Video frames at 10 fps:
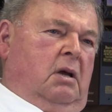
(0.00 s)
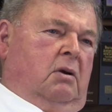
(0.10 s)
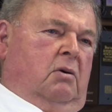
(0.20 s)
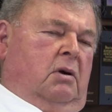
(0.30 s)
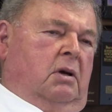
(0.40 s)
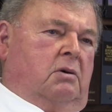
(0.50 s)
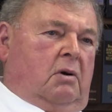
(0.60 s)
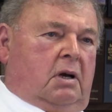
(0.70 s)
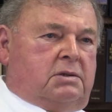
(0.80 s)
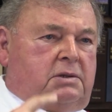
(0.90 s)
going
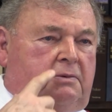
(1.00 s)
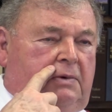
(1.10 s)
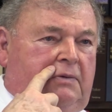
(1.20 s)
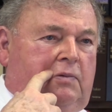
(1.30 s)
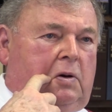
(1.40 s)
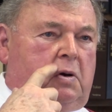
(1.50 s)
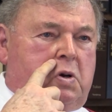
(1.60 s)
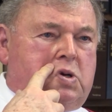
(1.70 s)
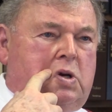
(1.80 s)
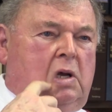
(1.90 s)
across the river
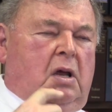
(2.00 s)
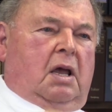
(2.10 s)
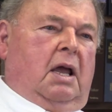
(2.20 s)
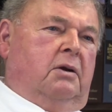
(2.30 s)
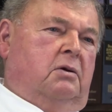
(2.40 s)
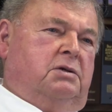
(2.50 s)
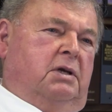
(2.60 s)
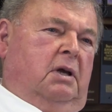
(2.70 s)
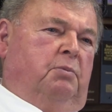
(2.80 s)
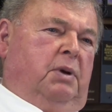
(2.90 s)
and you'll
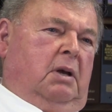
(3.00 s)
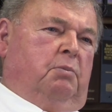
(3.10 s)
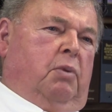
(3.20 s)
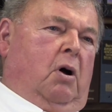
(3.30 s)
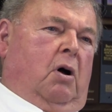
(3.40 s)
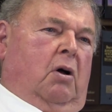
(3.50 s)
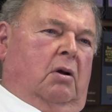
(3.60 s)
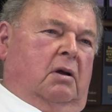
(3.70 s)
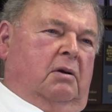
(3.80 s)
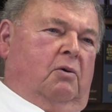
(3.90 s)
see a big
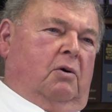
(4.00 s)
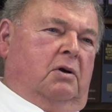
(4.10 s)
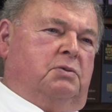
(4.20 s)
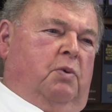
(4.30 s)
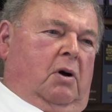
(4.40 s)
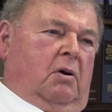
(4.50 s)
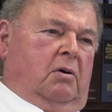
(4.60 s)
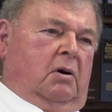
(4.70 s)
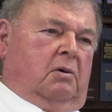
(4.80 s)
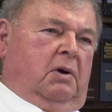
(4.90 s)
ball, an orange ball
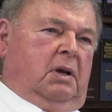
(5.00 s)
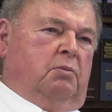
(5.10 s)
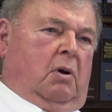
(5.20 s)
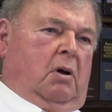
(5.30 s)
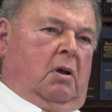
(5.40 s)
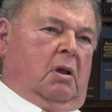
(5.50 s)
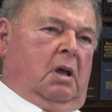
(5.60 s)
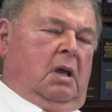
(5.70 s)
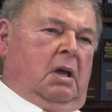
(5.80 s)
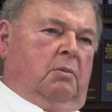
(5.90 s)
or a green ball.
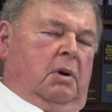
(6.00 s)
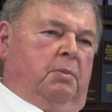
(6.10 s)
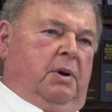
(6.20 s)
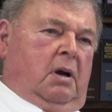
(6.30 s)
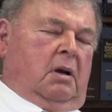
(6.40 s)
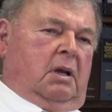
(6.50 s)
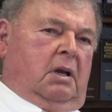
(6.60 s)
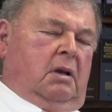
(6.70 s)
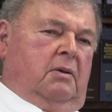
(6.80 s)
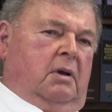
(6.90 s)
But
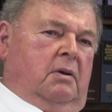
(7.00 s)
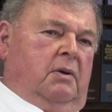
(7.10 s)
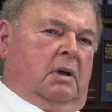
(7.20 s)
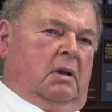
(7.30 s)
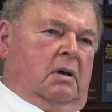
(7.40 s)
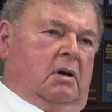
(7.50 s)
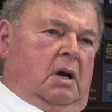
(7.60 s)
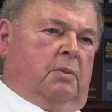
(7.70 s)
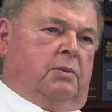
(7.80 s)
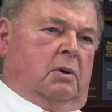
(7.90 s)
apparently the, the
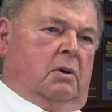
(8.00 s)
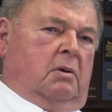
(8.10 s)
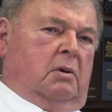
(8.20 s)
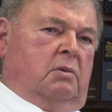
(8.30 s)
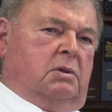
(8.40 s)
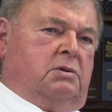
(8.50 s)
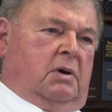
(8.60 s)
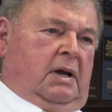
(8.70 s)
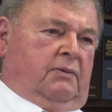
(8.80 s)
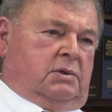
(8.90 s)
helicopter that was
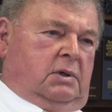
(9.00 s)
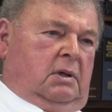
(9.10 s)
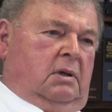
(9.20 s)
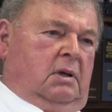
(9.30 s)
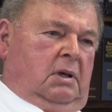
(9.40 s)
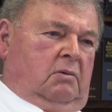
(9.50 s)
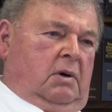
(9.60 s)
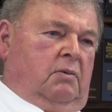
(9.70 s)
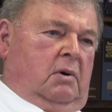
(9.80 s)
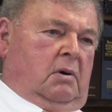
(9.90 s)
traversing the Eel
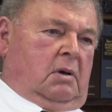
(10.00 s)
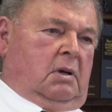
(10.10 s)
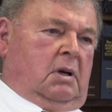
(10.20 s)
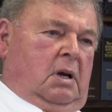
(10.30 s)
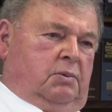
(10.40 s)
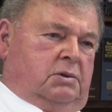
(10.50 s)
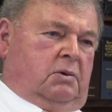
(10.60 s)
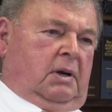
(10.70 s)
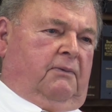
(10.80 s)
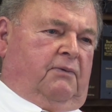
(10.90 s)
River
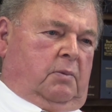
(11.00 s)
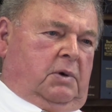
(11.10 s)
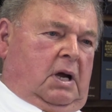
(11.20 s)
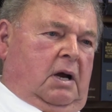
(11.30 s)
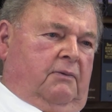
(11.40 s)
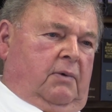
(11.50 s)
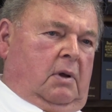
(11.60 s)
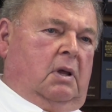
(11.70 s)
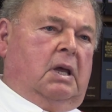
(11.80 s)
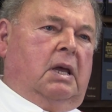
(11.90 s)
upstream from
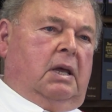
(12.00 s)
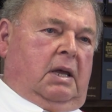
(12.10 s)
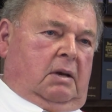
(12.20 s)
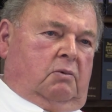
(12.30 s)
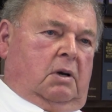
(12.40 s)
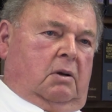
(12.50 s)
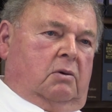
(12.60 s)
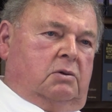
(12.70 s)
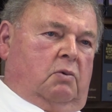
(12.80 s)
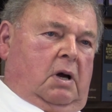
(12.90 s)
Dyerville hit one of
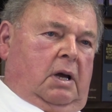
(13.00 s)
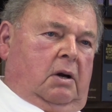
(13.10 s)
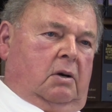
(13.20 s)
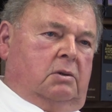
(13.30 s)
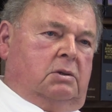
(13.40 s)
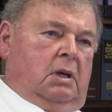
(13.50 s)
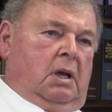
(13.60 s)
those wires